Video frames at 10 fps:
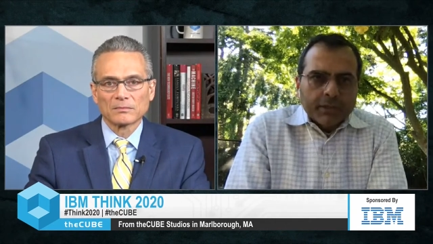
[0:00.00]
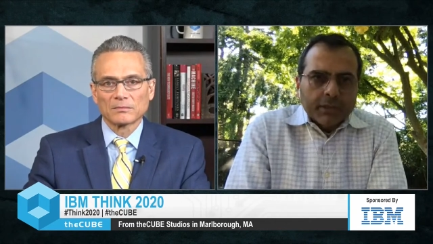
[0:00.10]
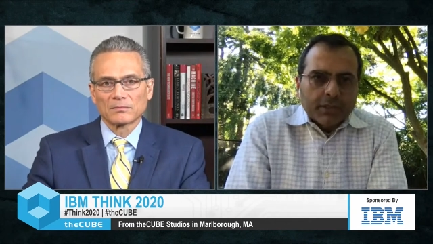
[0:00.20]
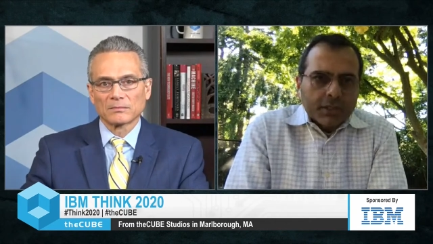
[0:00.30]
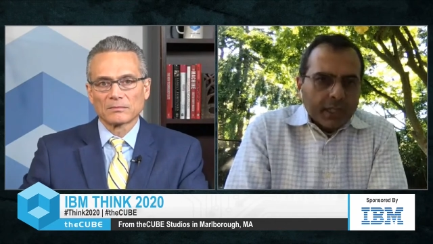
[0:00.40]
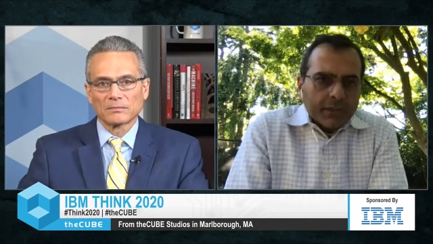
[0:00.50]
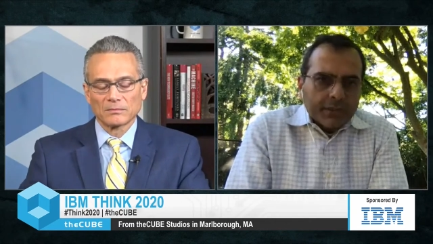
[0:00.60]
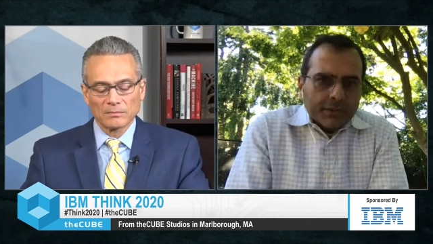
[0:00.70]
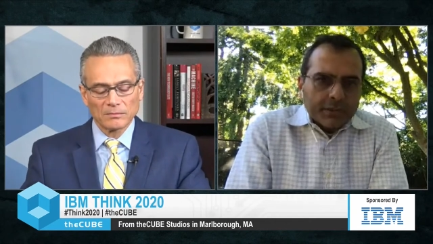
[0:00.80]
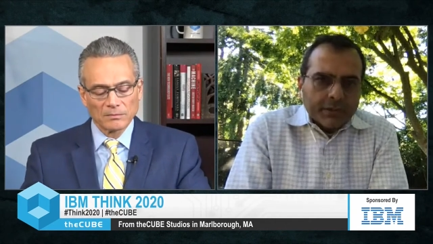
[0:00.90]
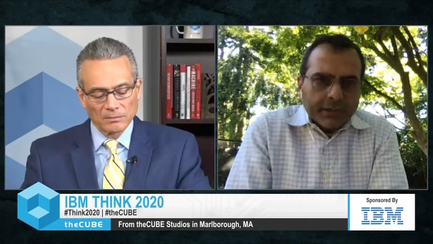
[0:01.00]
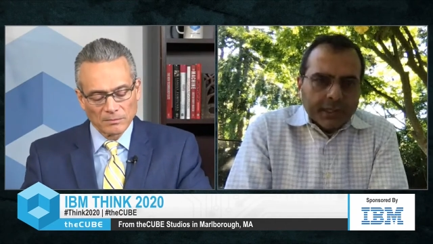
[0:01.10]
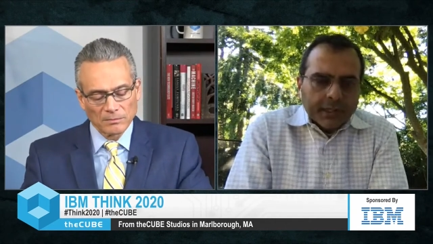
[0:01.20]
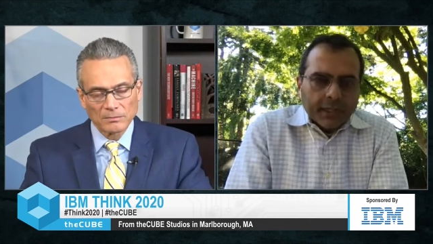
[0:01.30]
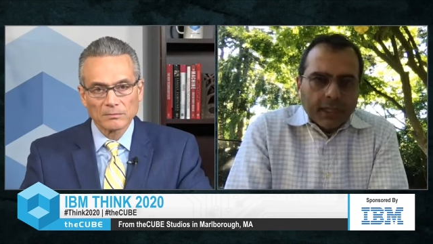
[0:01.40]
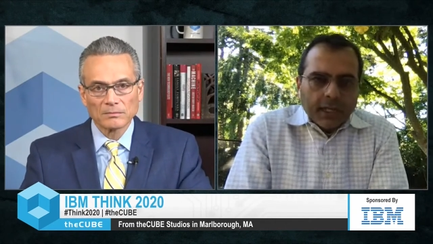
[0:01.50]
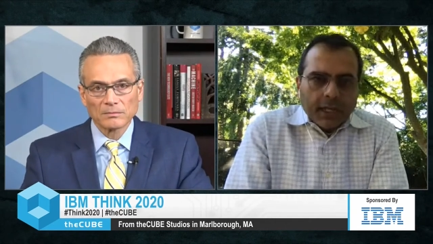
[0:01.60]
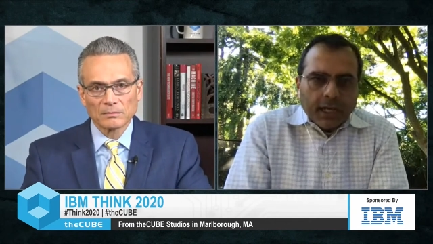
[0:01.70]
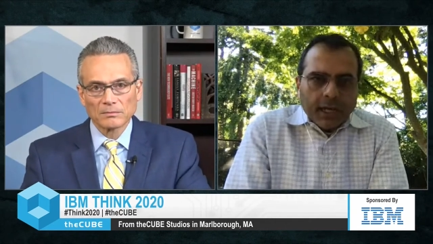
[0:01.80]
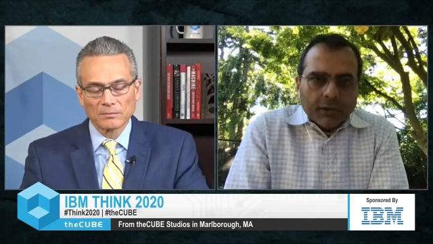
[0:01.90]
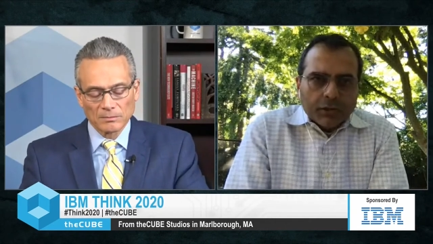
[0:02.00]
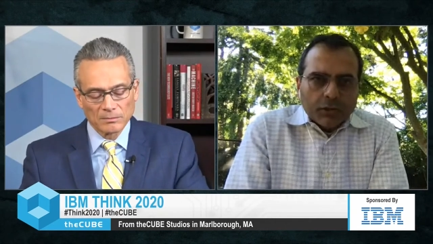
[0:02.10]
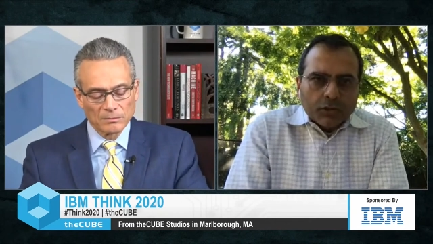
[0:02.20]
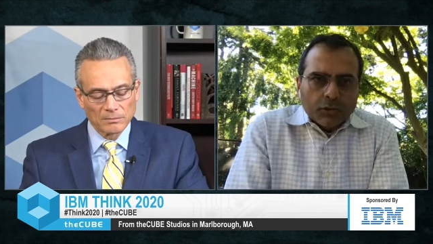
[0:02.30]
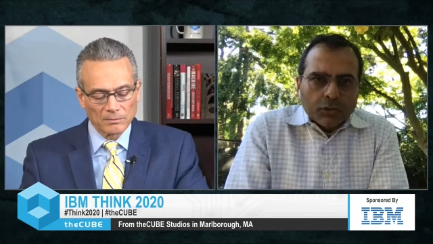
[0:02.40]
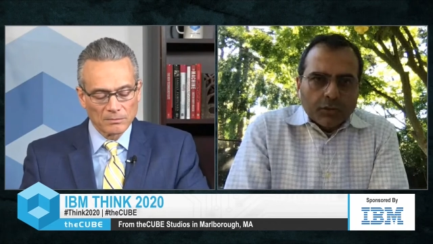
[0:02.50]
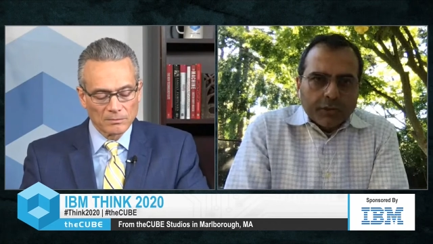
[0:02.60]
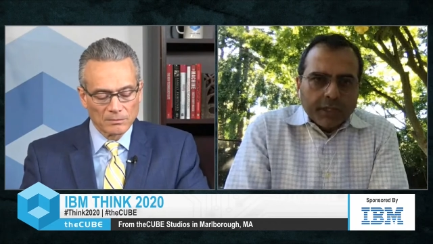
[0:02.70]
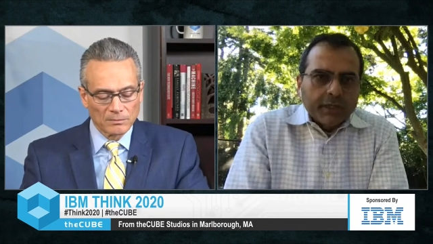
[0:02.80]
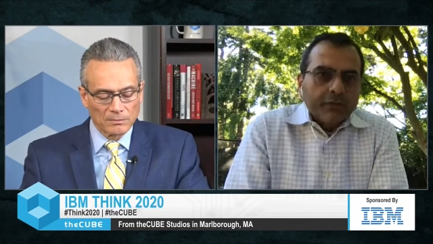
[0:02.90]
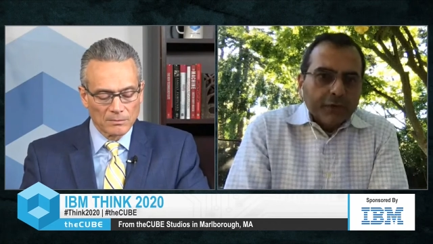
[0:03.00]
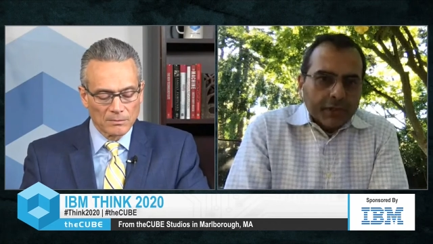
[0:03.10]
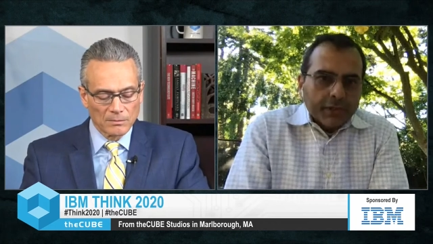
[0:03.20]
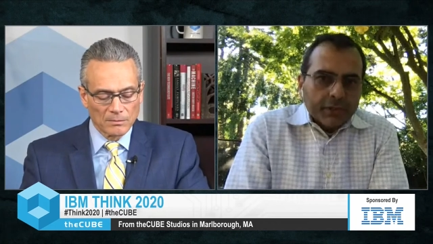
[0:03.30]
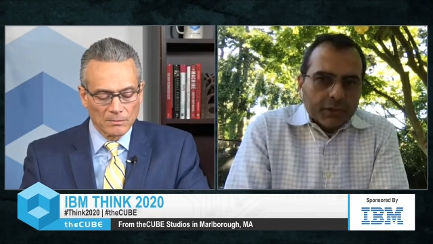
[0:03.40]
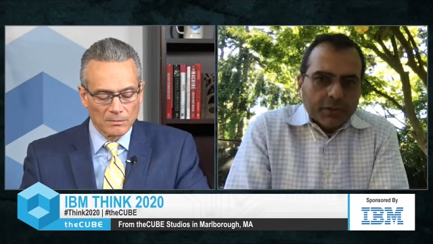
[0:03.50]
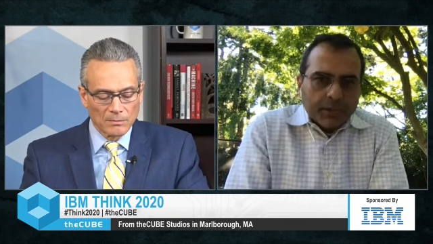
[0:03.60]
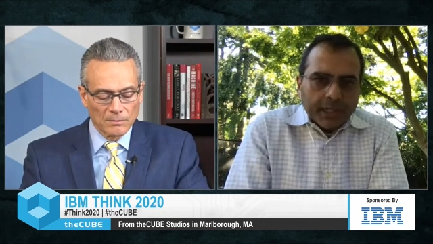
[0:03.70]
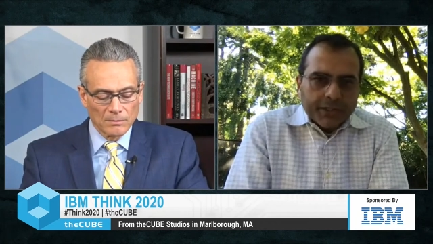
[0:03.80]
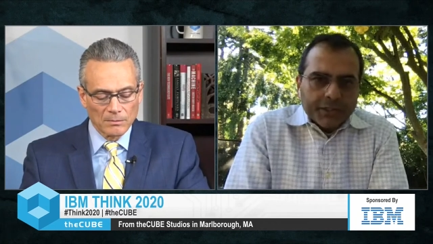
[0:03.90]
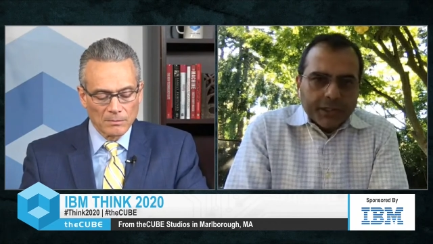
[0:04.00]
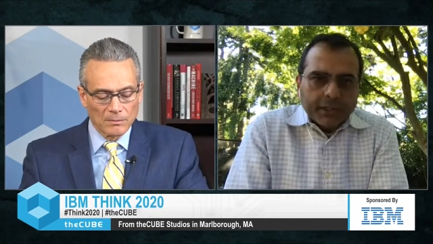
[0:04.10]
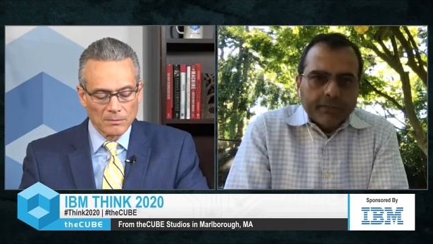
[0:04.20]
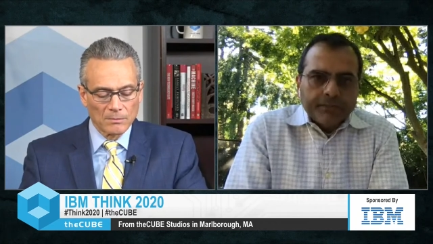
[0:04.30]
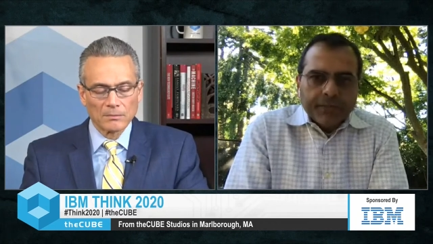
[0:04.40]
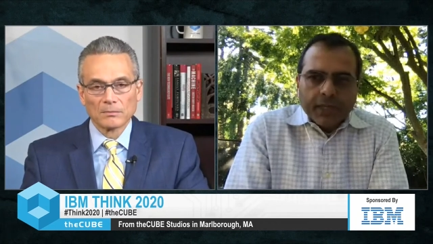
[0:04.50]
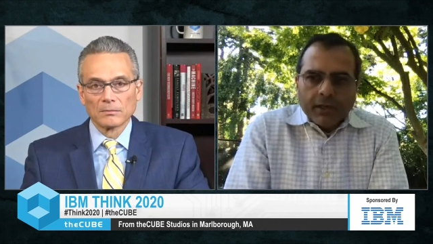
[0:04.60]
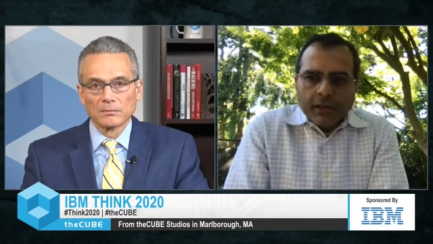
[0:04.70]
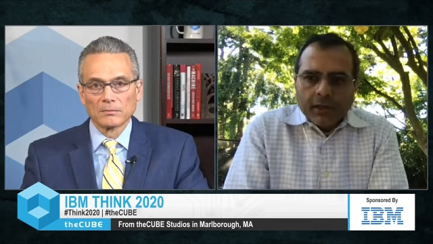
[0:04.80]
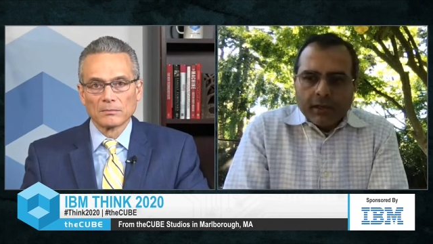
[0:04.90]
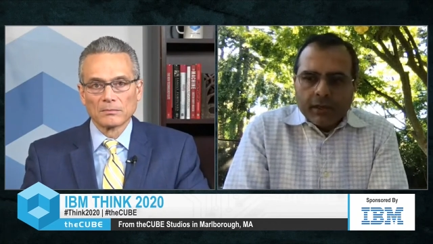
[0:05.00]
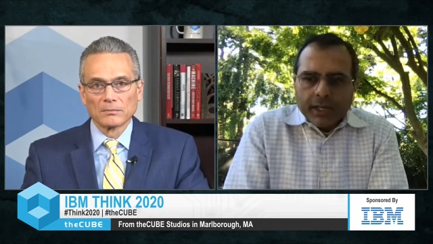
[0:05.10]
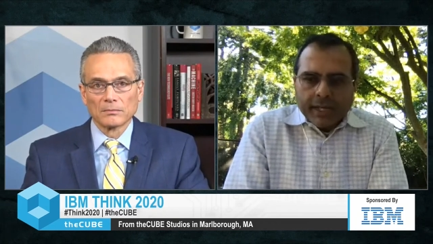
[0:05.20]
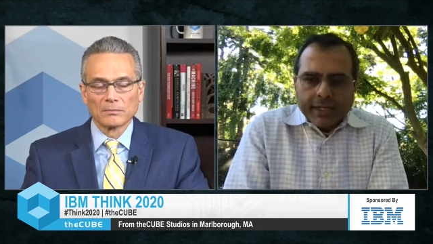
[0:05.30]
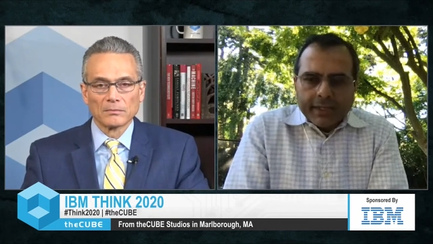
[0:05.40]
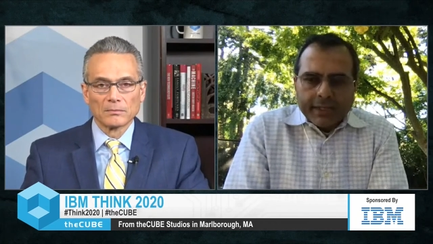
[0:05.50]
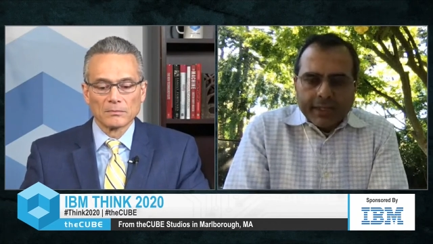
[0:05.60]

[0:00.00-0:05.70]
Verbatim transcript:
Speaker 1: Start considering how you reconfigure your supply chain. And at